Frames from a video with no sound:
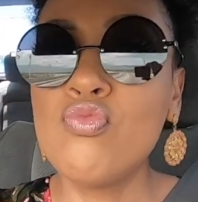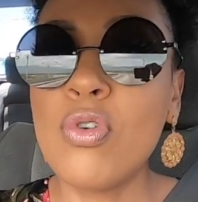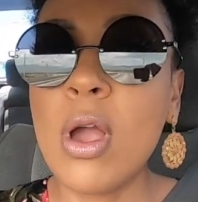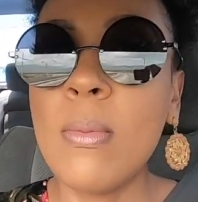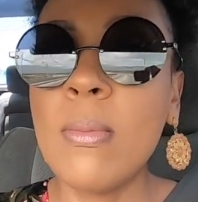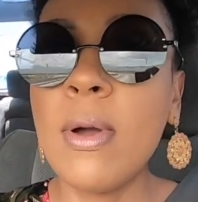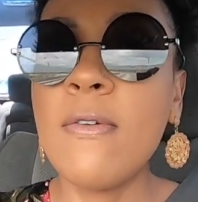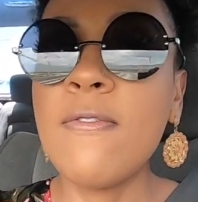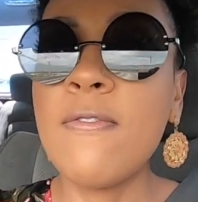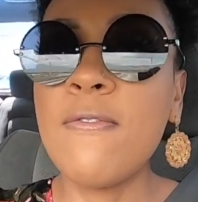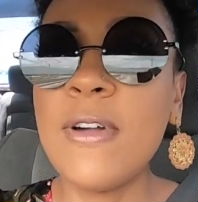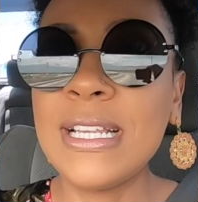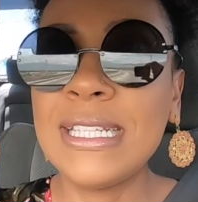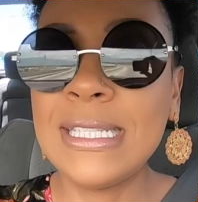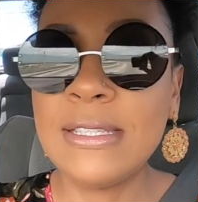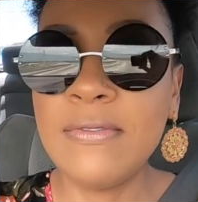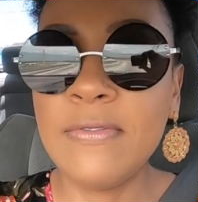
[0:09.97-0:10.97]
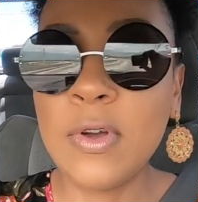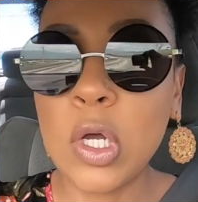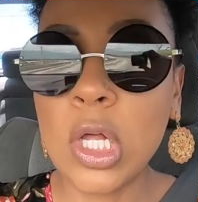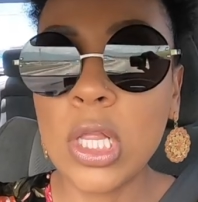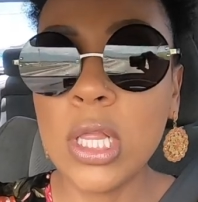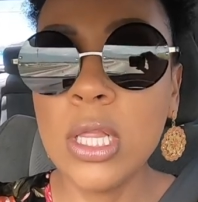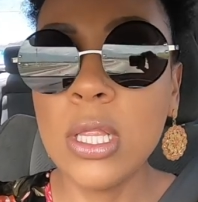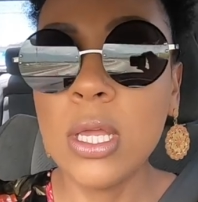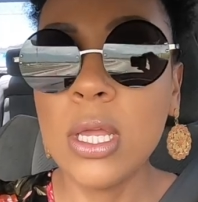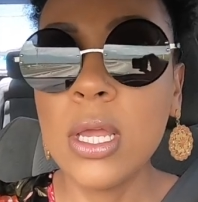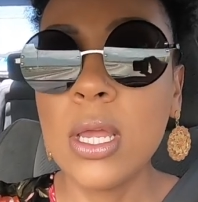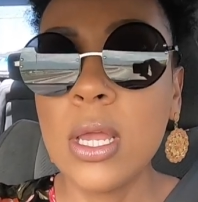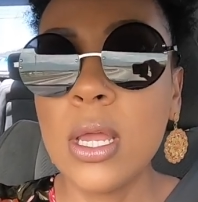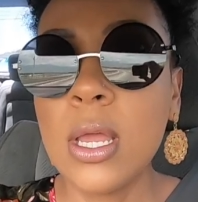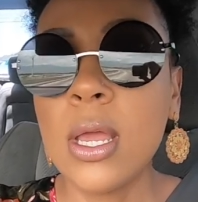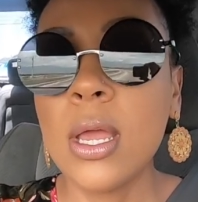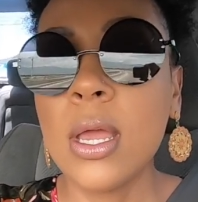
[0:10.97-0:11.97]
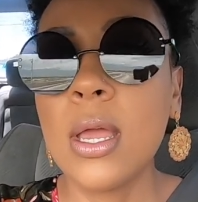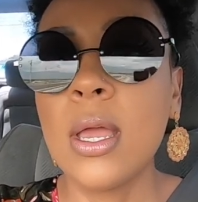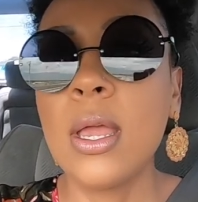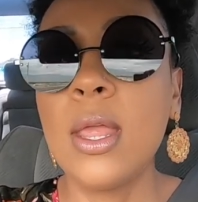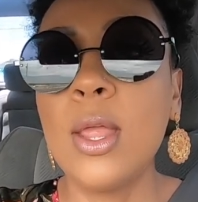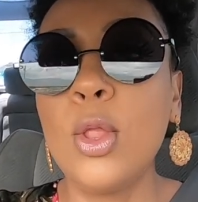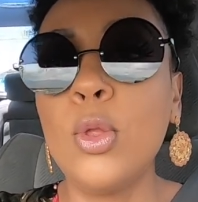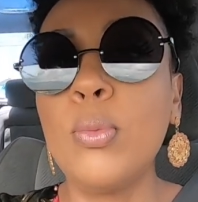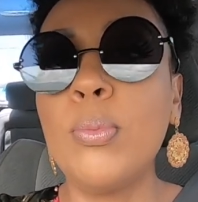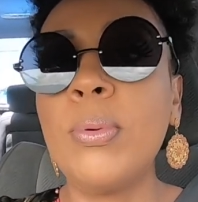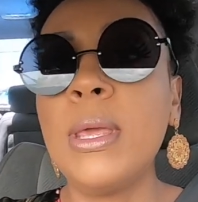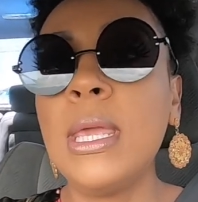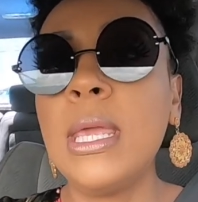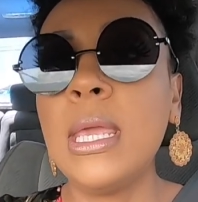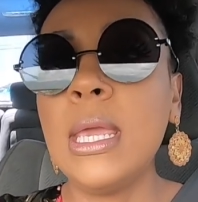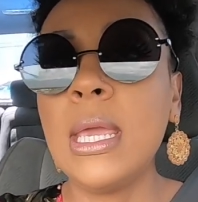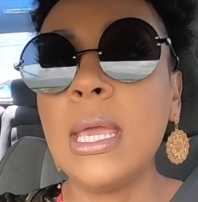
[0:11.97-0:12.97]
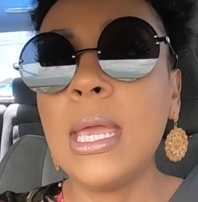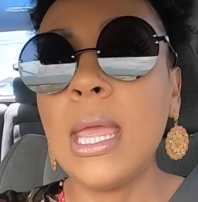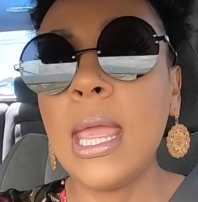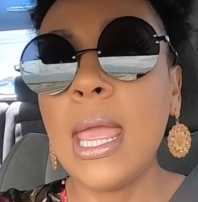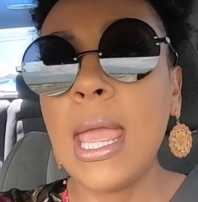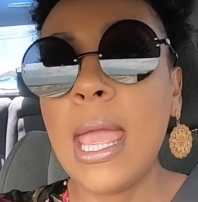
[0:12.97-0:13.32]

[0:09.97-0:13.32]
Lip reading: Rum Festival. It'll be